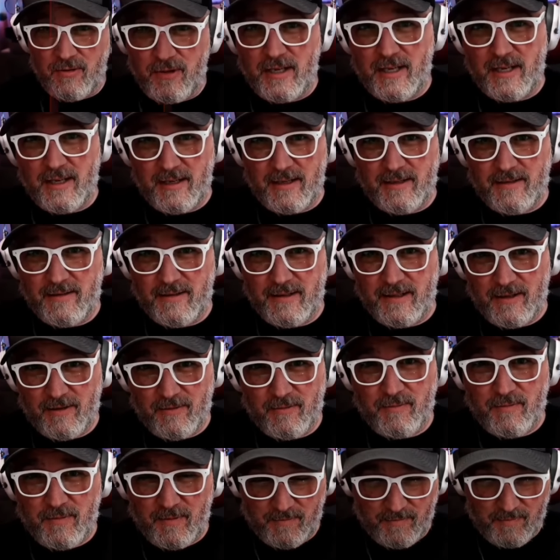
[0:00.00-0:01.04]
the, you
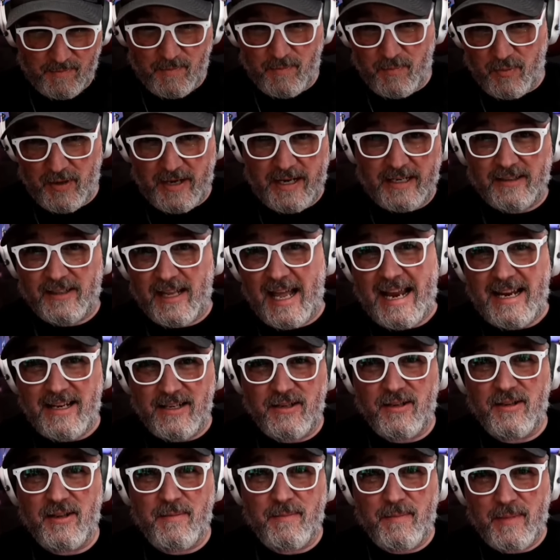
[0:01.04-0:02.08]
know, bring light
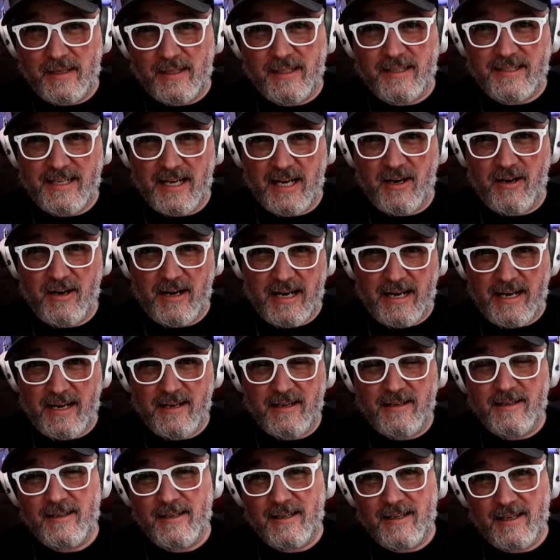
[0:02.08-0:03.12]
to the military
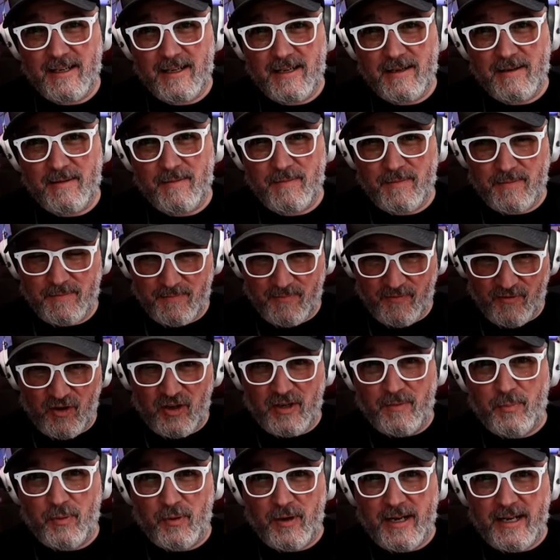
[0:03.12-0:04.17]

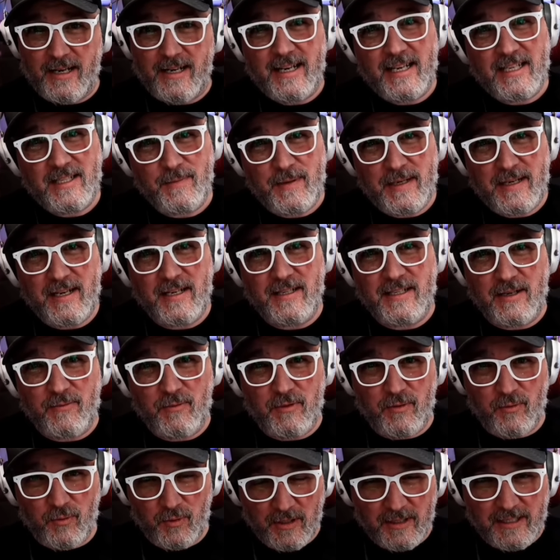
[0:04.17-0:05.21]
footprint is because it
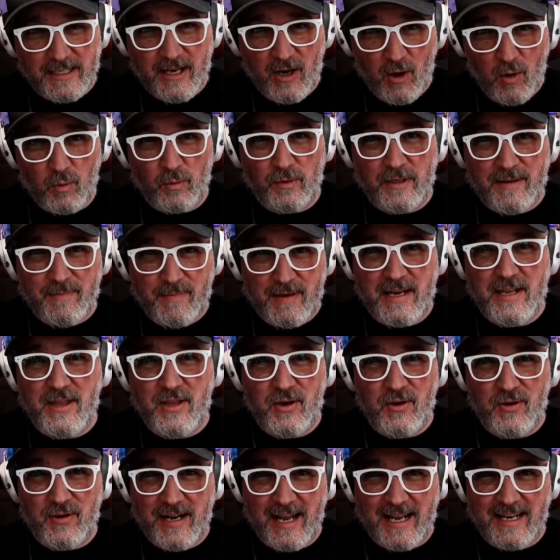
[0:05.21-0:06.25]
would really only be the
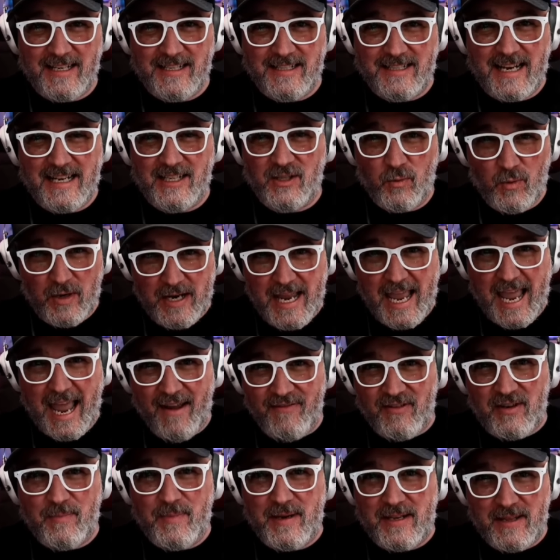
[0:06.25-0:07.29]
United States. We
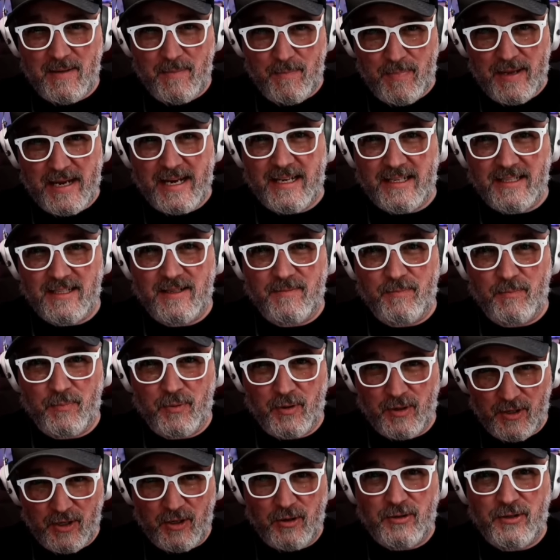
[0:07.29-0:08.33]
have to be the biggest
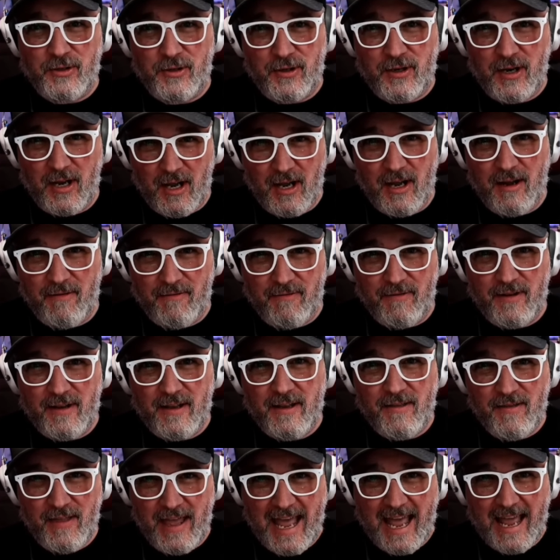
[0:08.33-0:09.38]
producer of
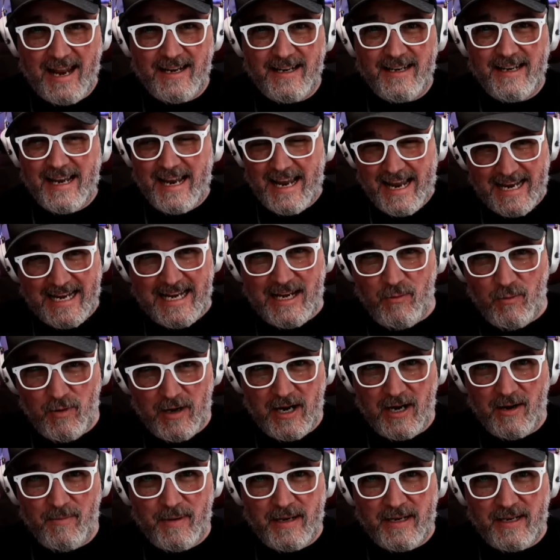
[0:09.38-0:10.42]
that
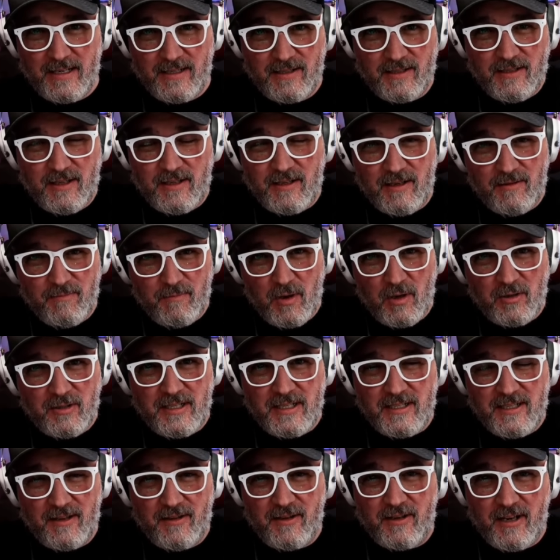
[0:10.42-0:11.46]
anywhere, because most of
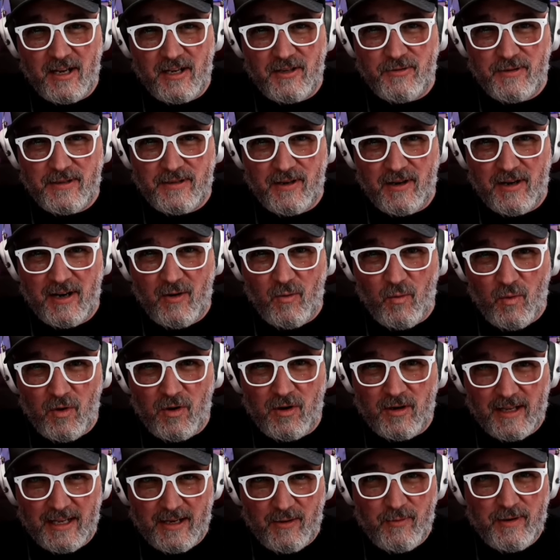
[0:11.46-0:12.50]
these other countries aren't at
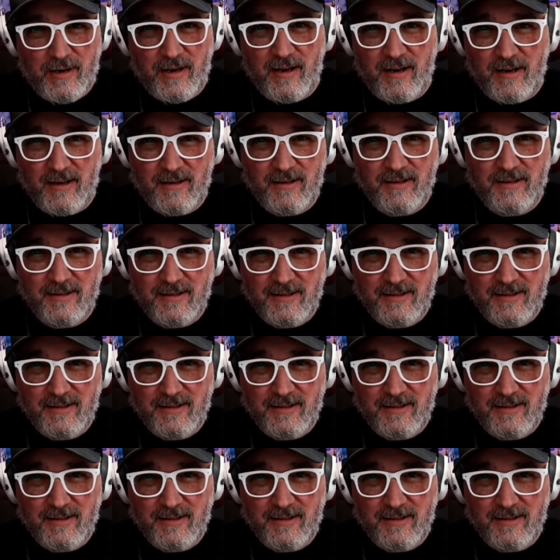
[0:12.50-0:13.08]
war like we are.